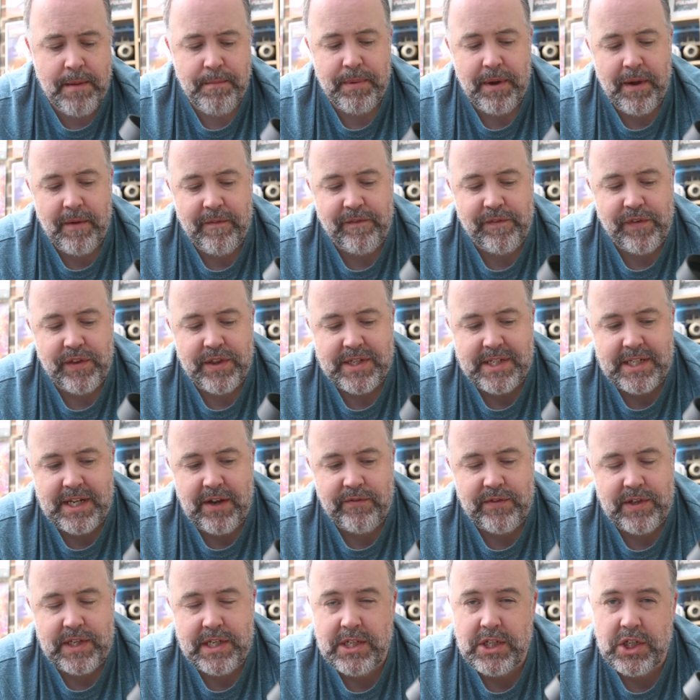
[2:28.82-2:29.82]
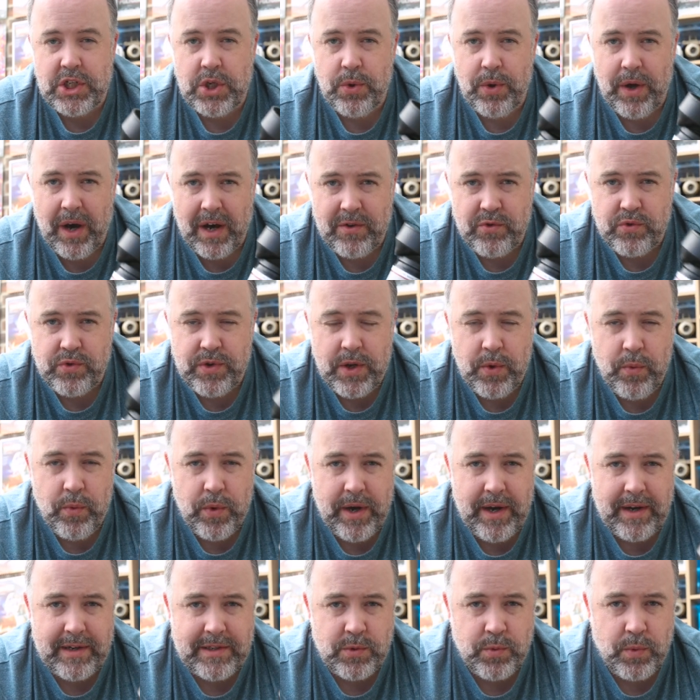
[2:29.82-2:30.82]
But for the seventy to two hundred, it
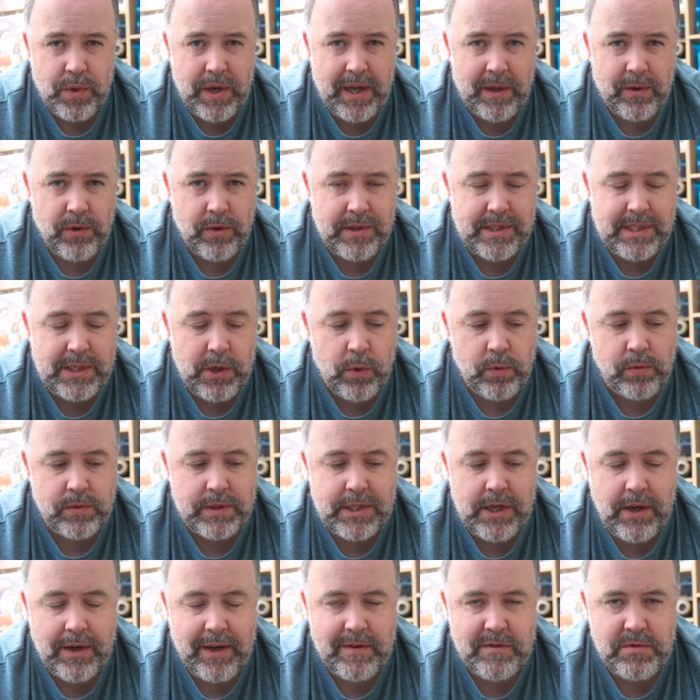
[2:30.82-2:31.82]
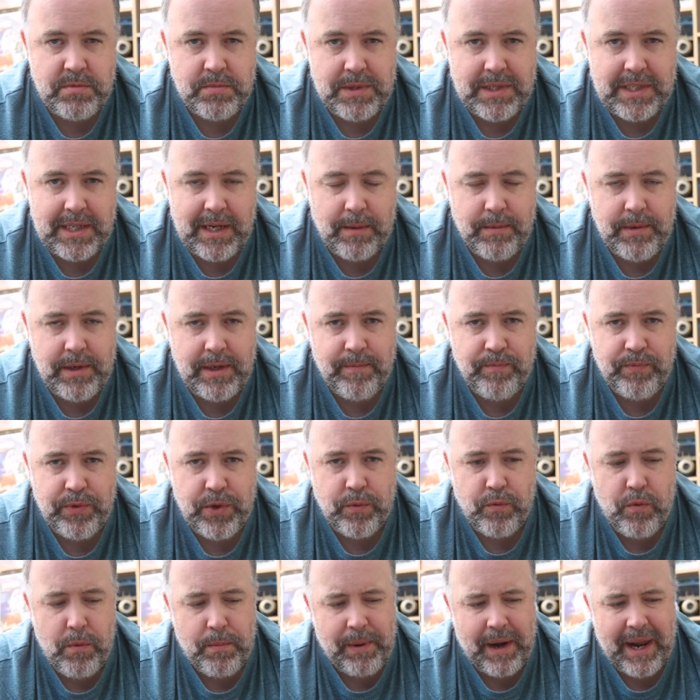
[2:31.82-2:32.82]
works well, because it also gives me something
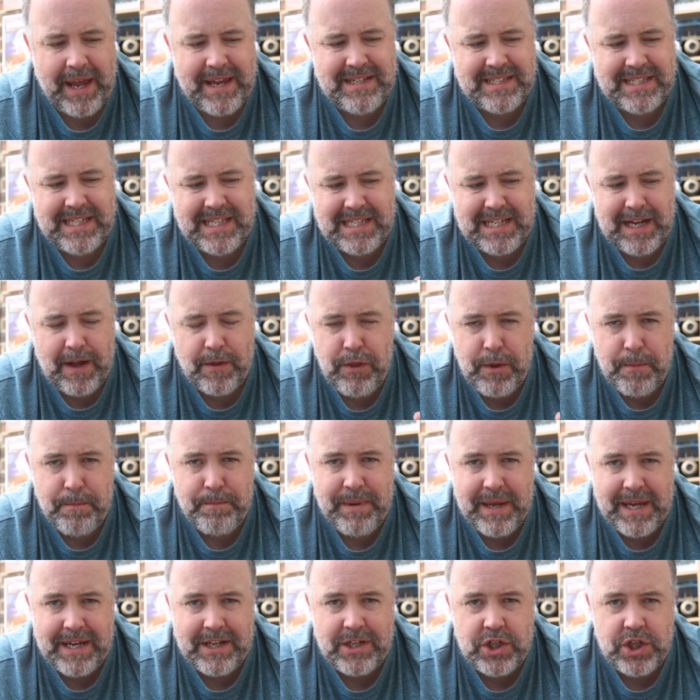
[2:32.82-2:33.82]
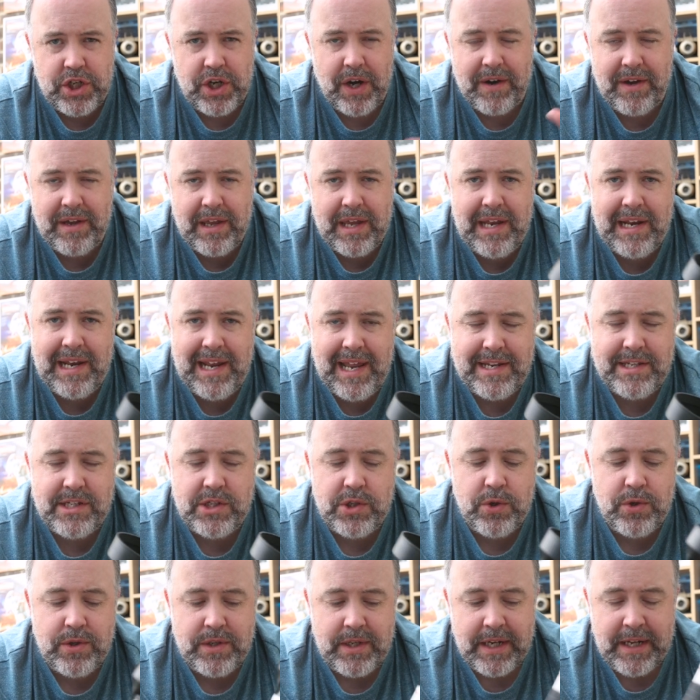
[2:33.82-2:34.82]
that replaces like the big chunky
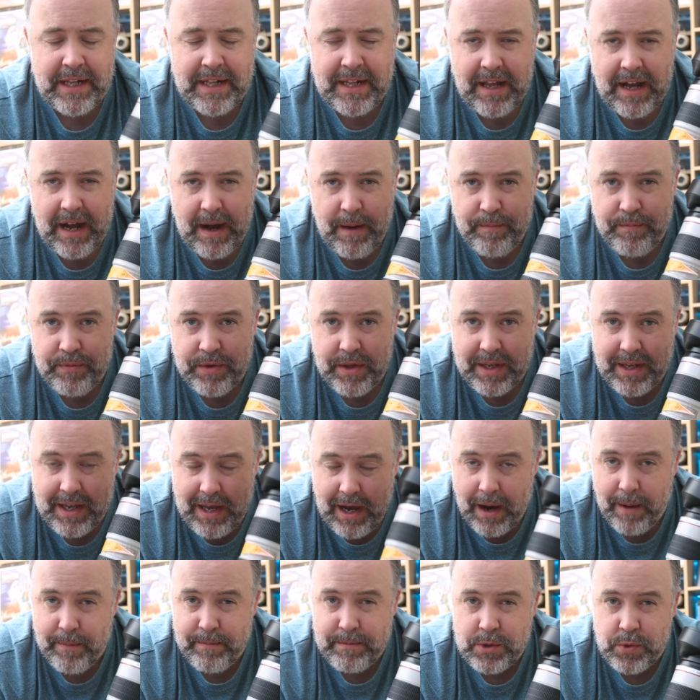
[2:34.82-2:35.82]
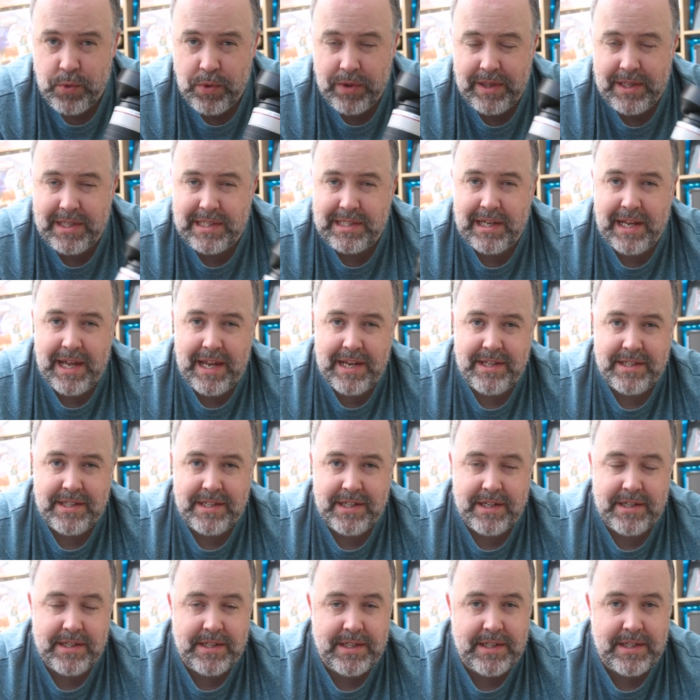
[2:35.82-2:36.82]
lens hood um, that comes with this
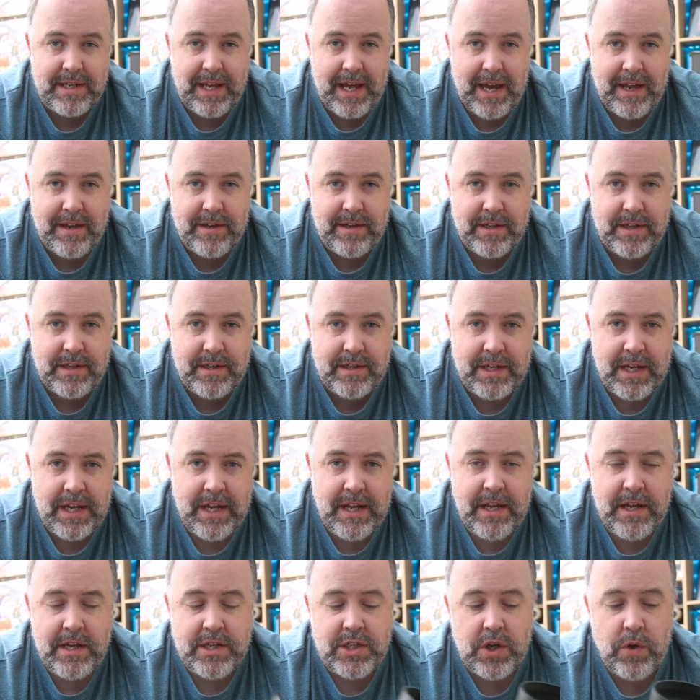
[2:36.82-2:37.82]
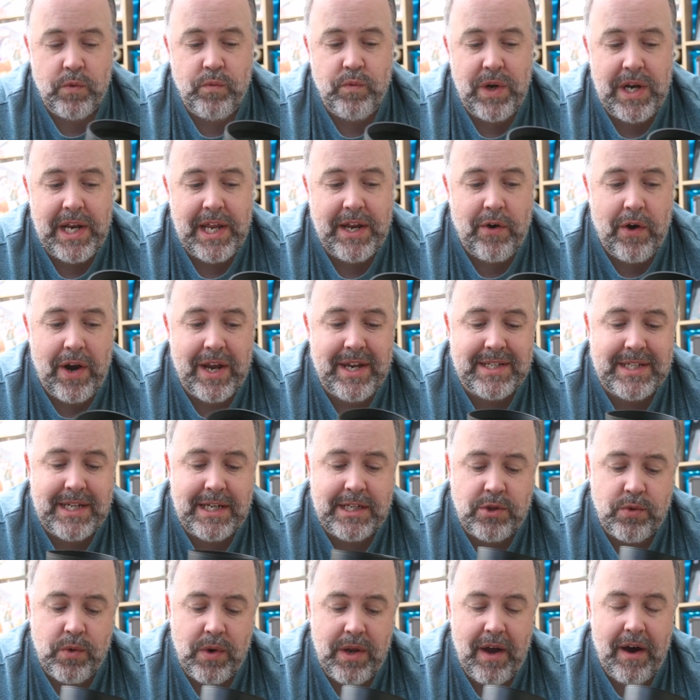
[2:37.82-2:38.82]
lens as standard. So really great
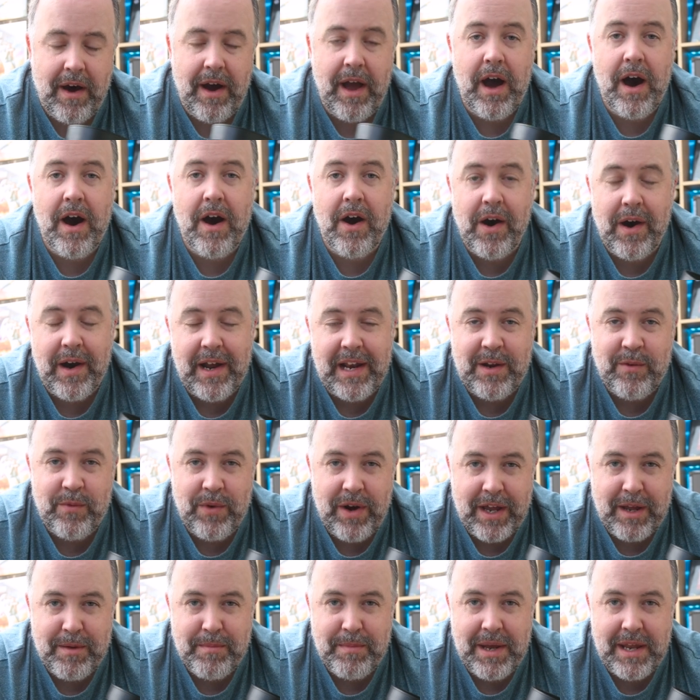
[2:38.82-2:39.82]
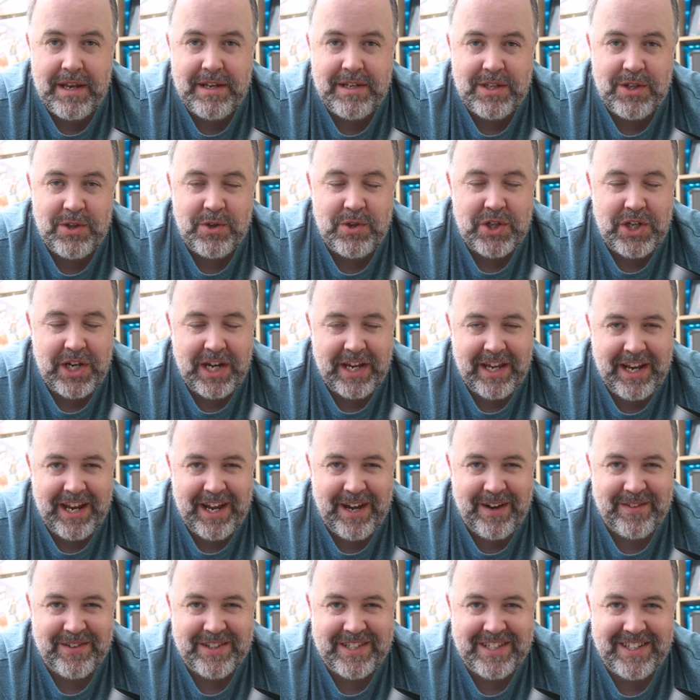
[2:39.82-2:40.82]
accessory, I highly recommend you check it
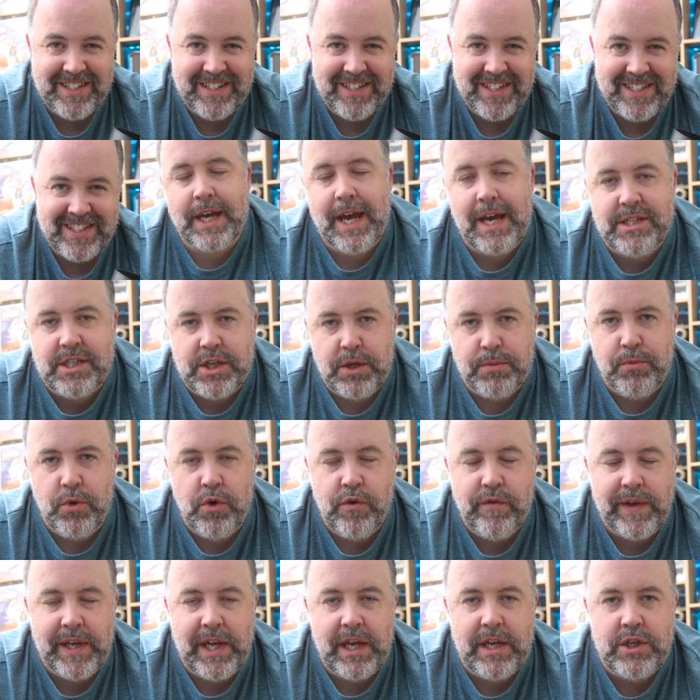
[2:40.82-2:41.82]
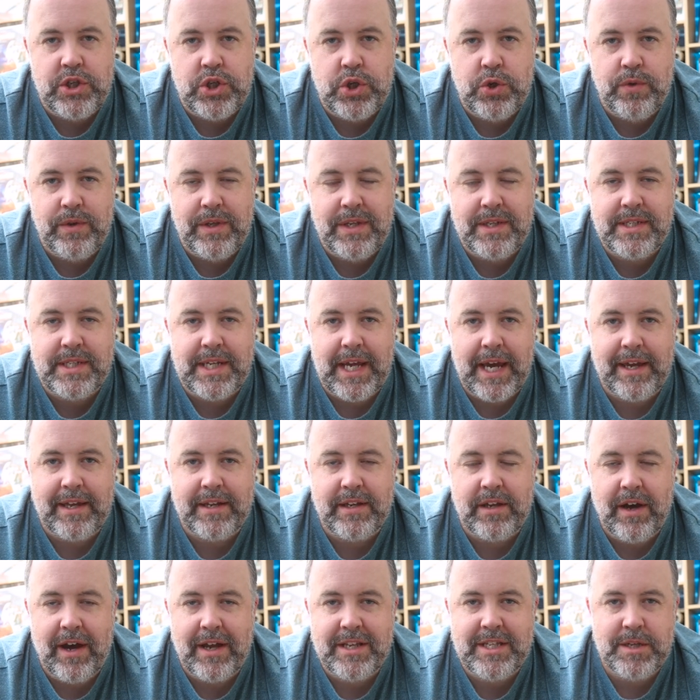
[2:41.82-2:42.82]
out. Okay, so moving into the
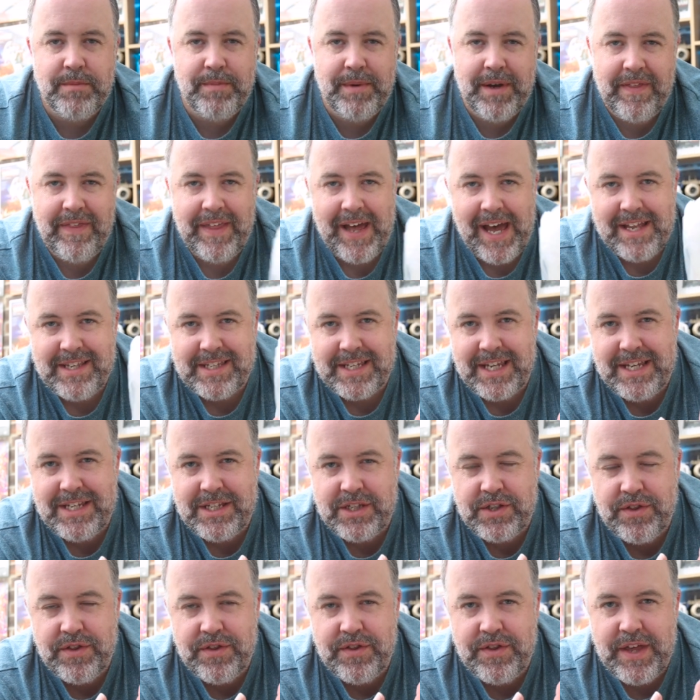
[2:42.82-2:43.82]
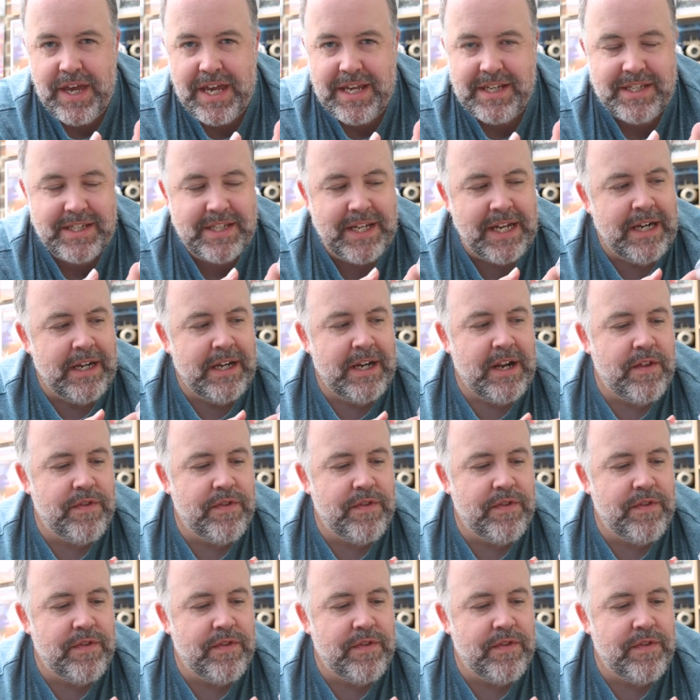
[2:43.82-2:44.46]
second item, and that is this.